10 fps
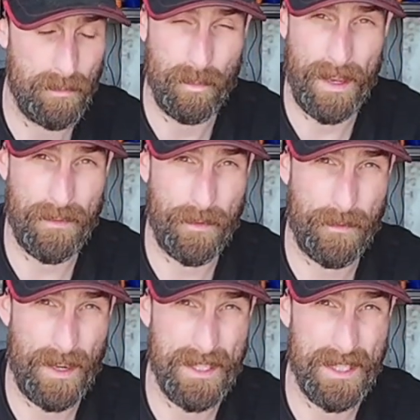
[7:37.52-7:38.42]
We have a
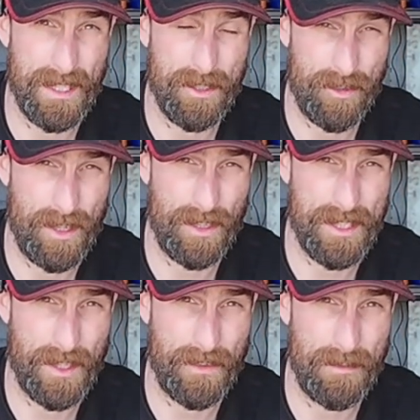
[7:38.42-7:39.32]
phrase in the industry,
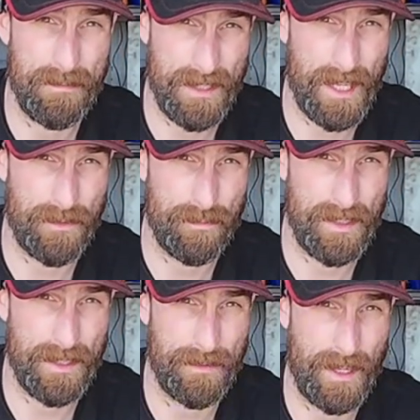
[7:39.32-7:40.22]
RTFM, stands for
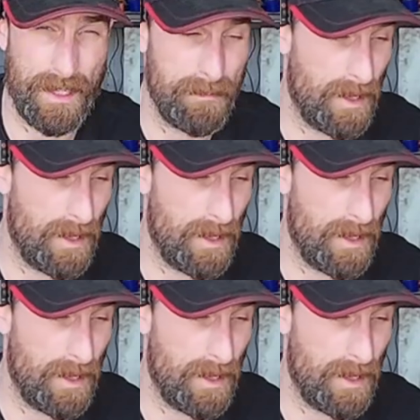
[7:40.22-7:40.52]
read the fucking